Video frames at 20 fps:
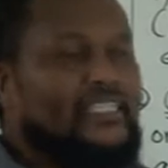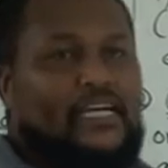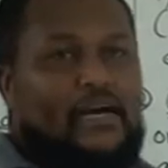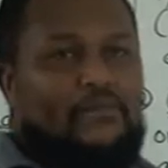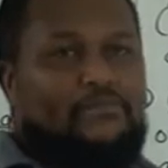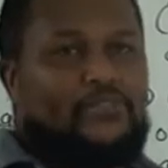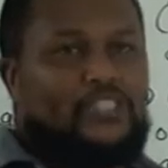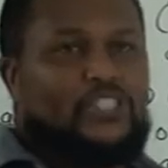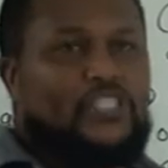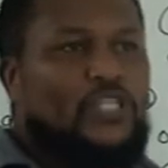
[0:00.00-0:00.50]

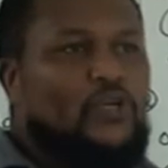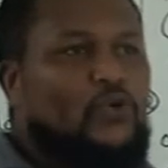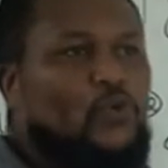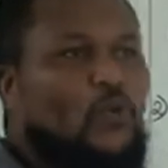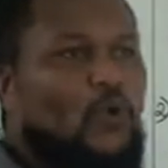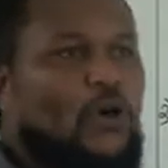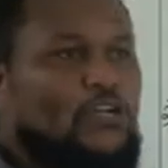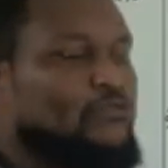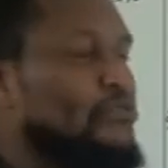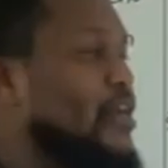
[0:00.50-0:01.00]
terms,
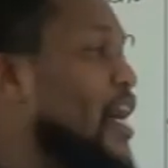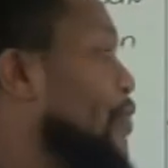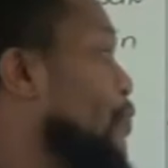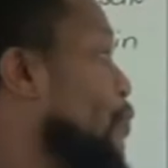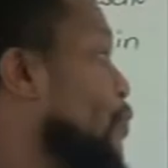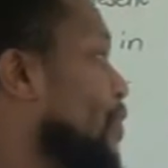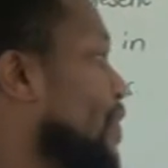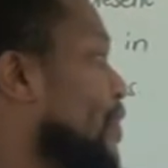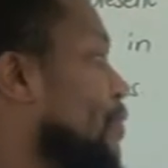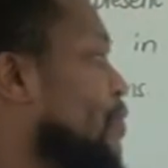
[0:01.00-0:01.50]
what we are
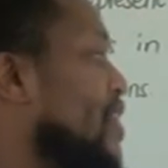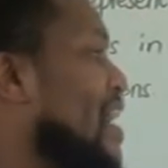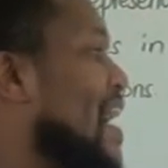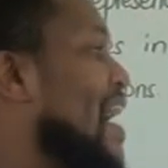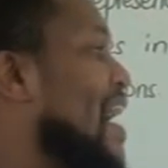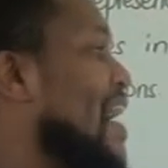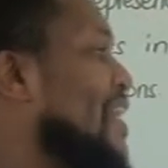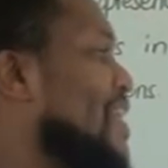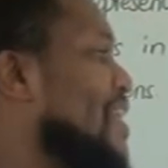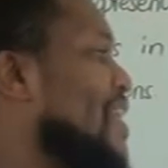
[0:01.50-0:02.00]
doing, we are
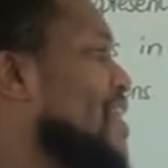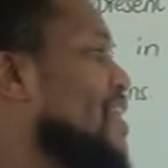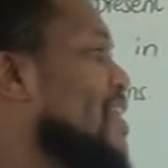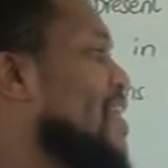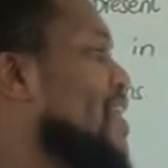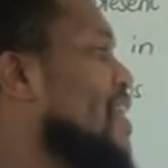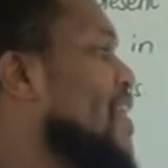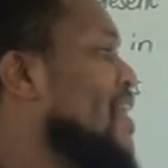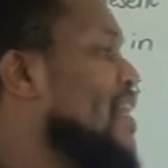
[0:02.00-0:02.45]
adding,